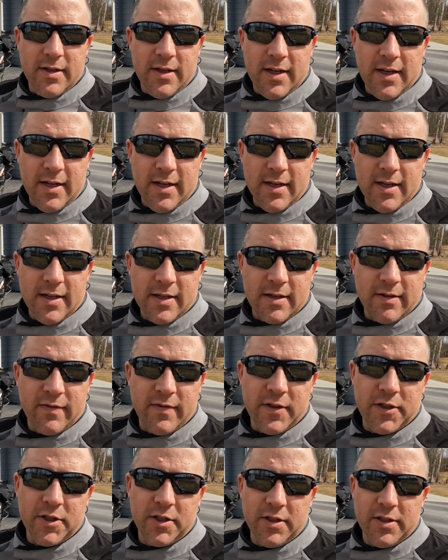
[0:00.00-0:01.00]
It is
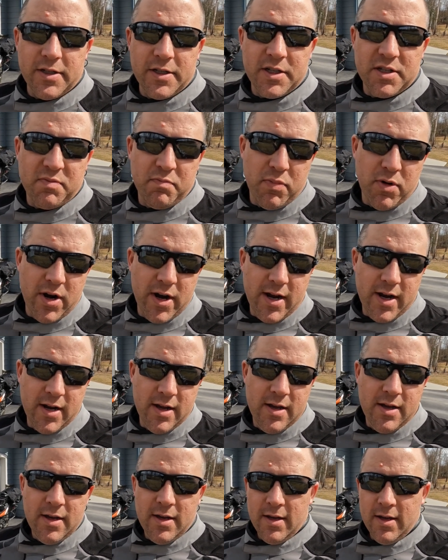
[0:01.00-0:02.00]
officially spring.
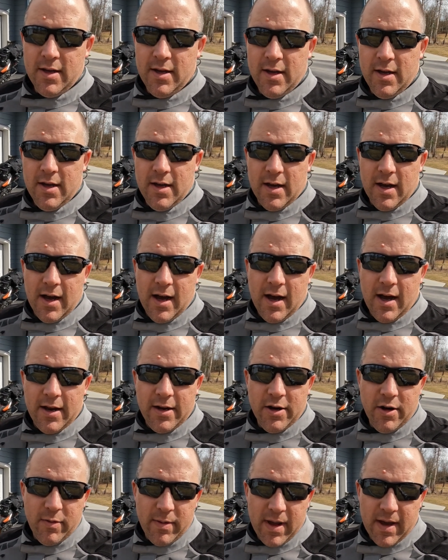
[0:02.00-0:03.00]
I
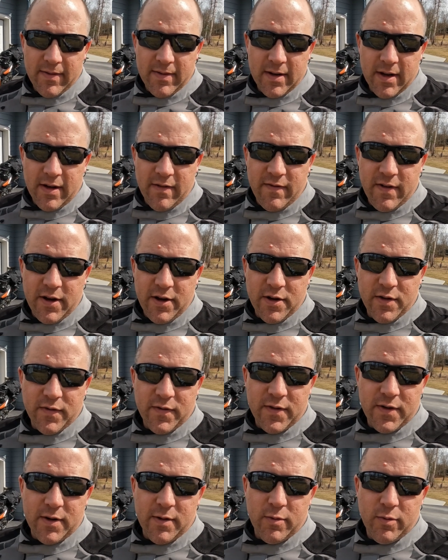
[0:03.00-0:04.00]
know we haven't done a video
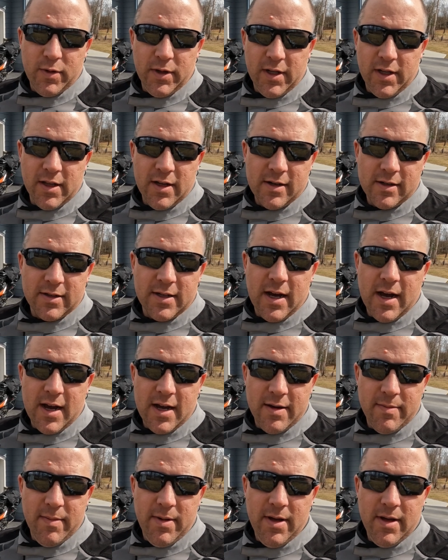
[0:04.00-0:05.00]
for a really long
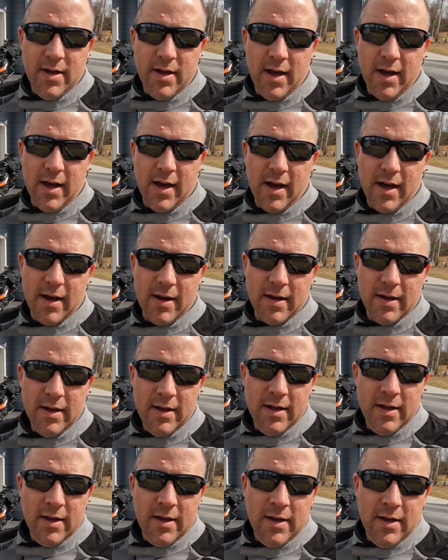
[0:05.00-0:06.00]
time.
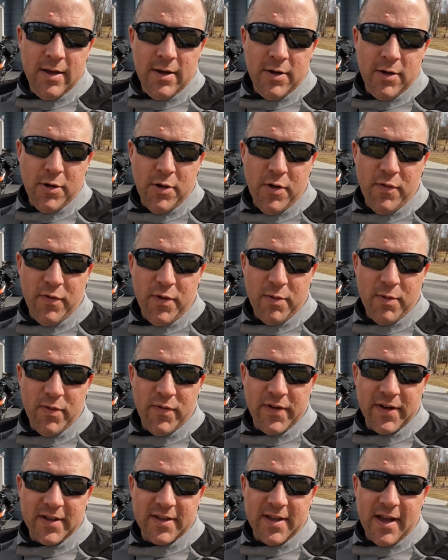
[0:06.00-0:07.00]
Hopefully we'll
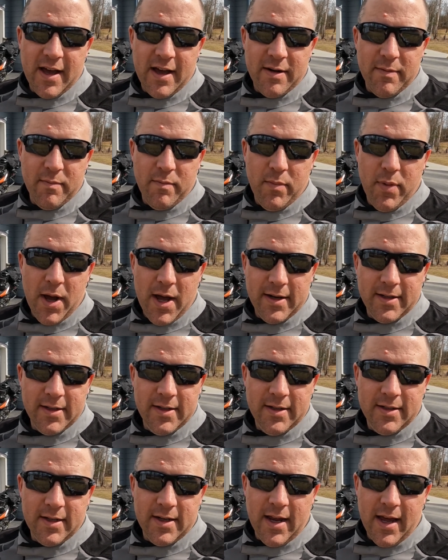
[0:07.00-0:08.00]
fix that.
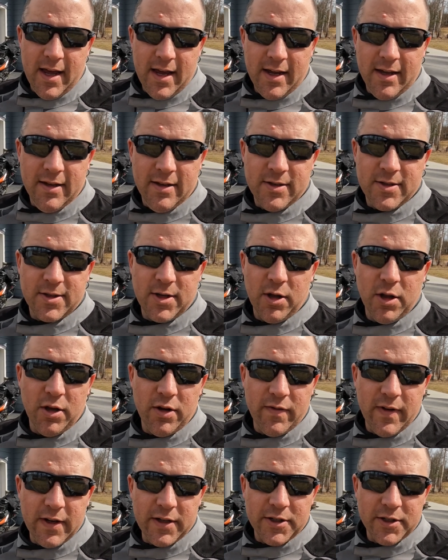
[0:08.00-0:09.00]
But today, solo
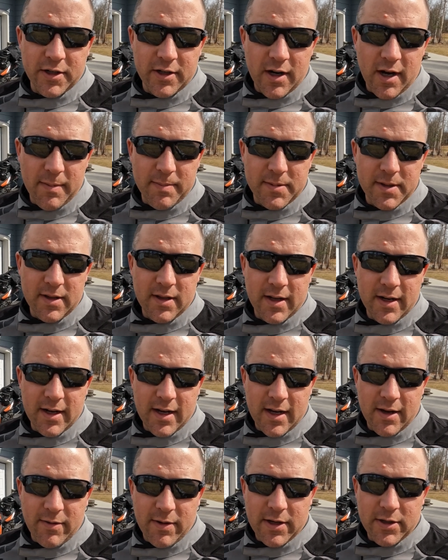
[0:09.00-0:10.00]
adventure up the Glenn
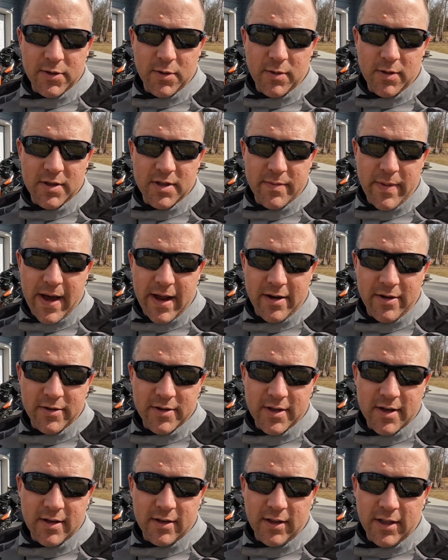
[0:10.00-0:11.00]
Highway towards the
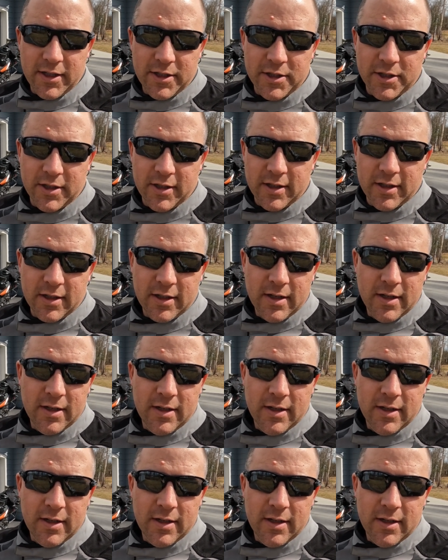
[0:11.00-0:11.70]
Matanuska Glacier.